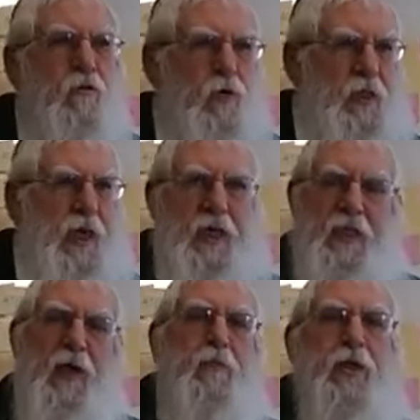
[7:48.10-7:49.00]
for his
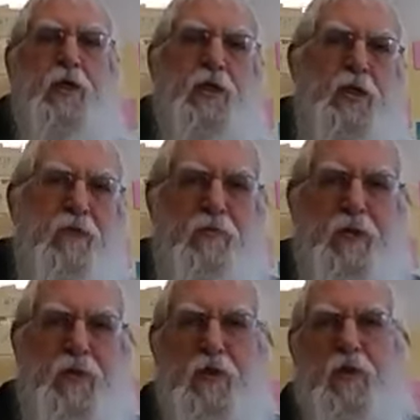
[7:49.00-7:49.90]
academic
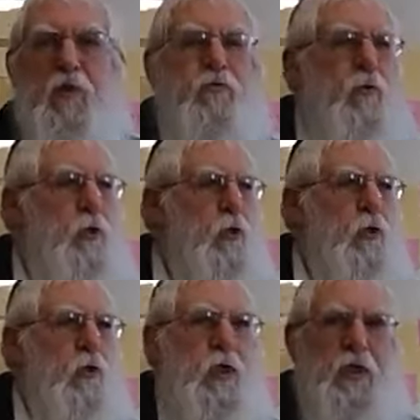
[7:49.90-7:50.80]
achievements, or uh, for his
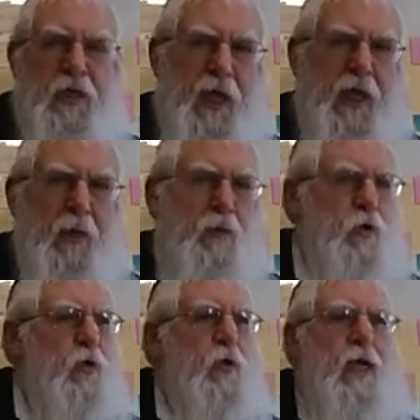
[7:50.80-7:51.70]
good name,
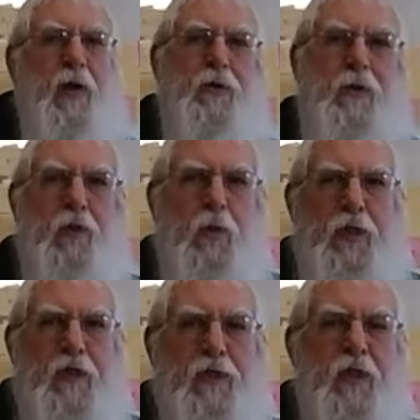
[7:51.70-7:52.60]
his good character
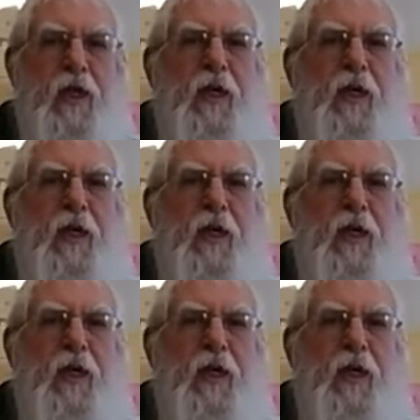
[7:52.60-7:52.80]
traits.